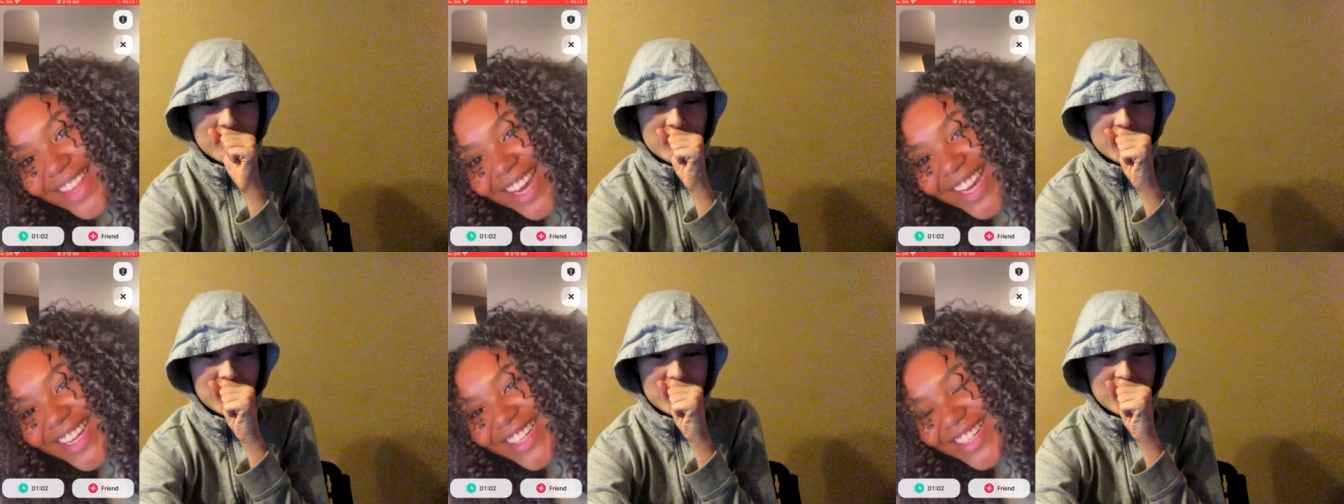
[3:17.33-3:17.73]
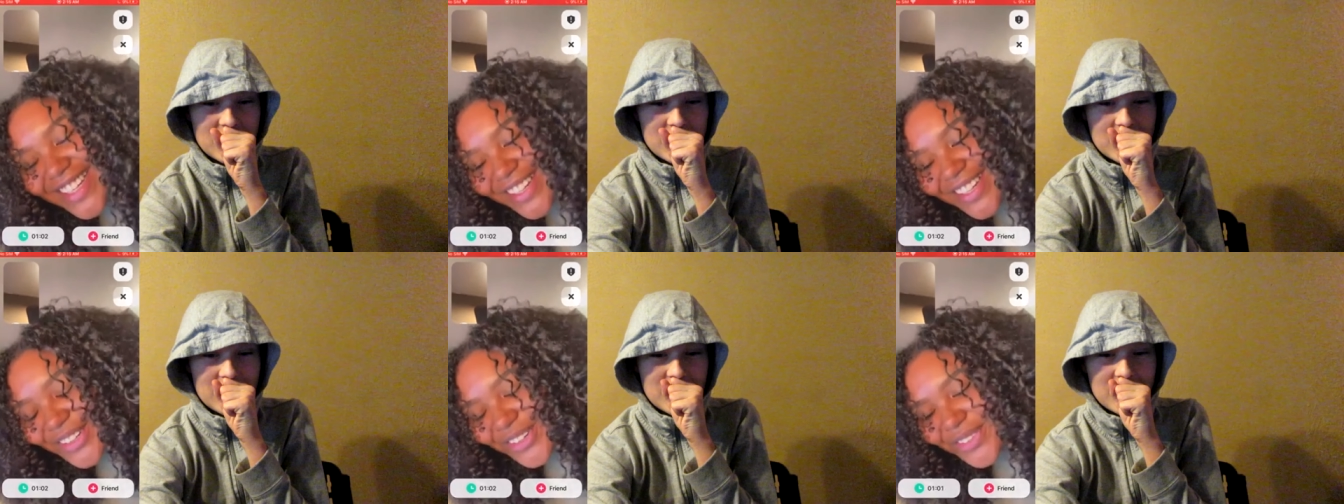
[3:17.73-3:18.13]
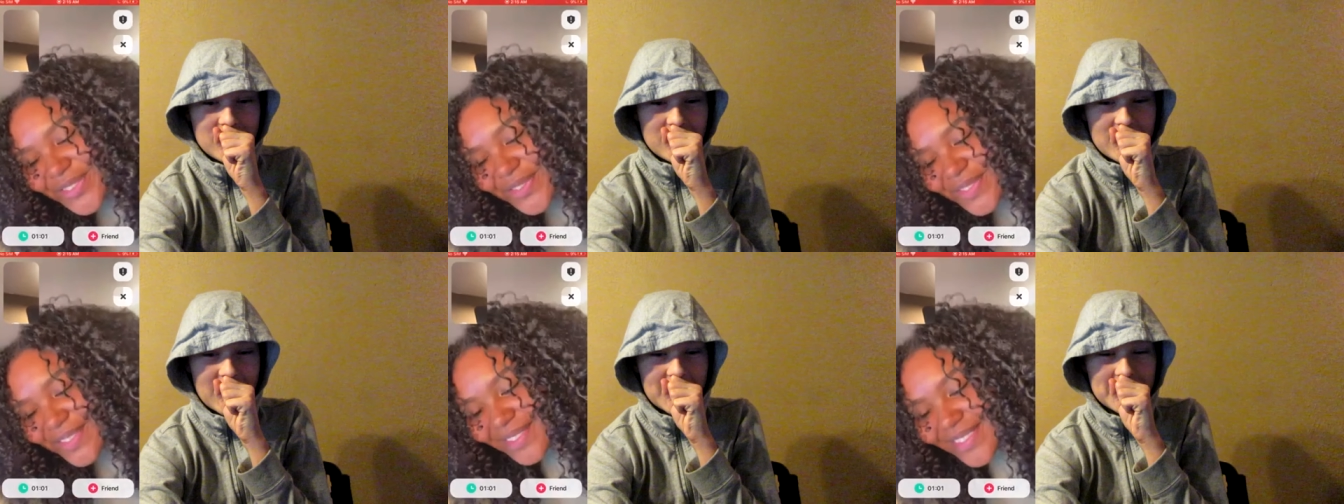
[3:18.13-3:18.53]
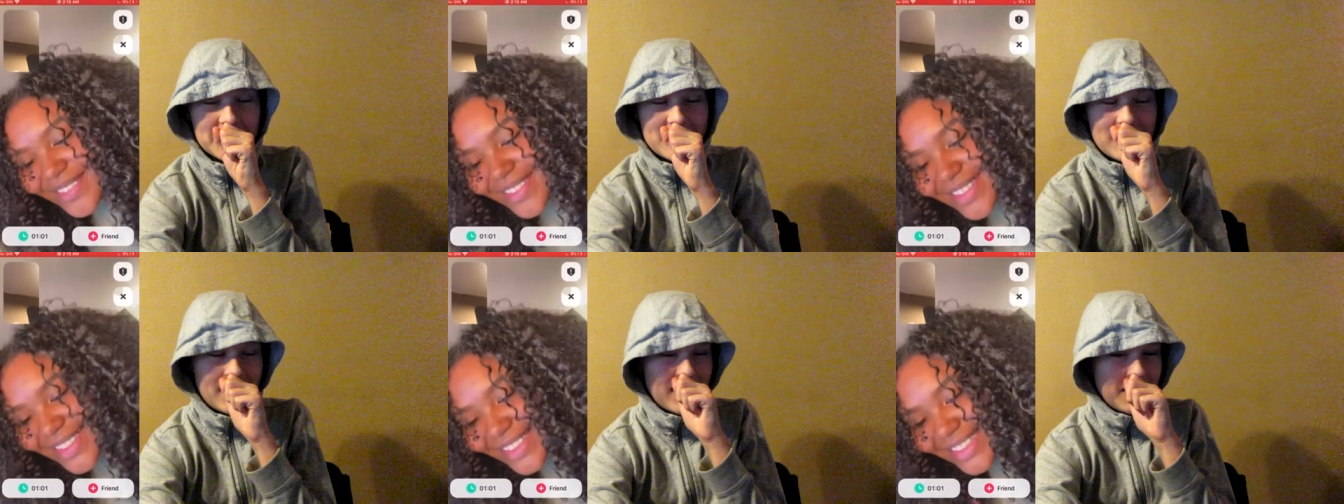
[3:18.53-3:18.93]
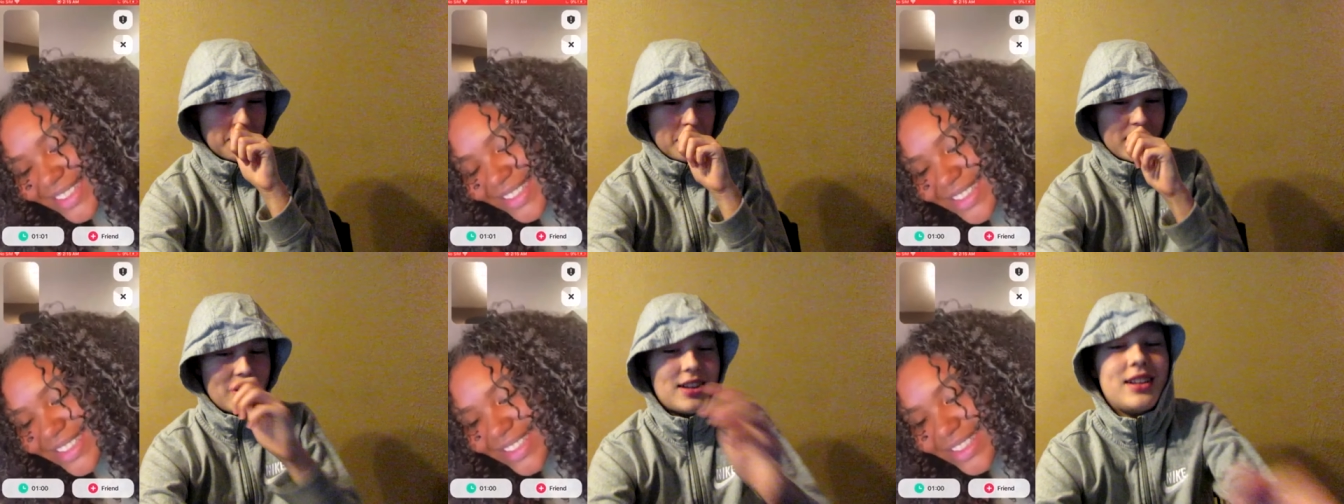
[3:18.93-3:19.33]
Thank you. I, uh, yeah,
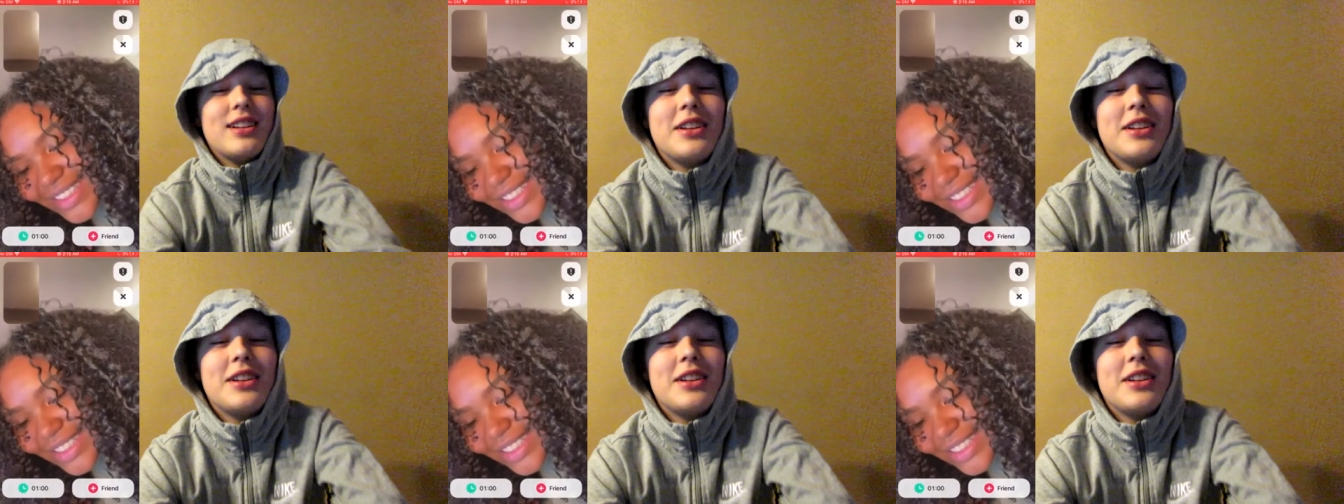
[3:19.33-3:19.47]
bro.